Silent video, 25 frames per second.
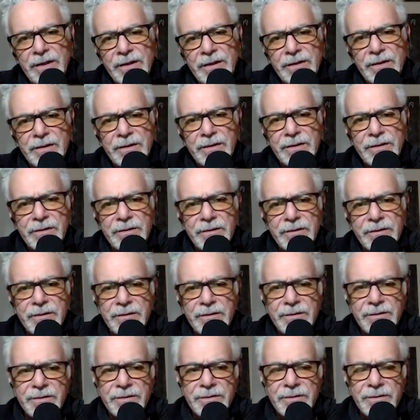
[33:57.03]
uh,
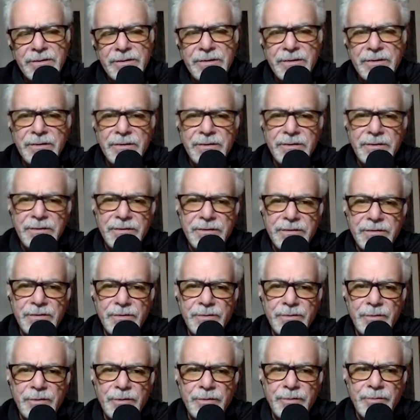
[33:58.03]
is uh, is
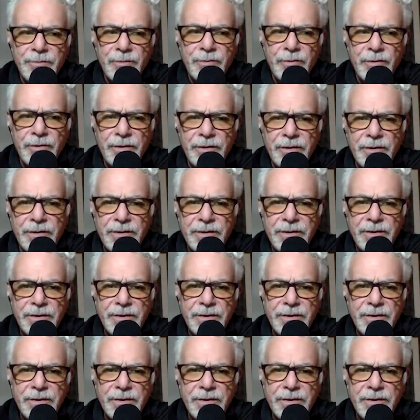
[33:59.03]
super important.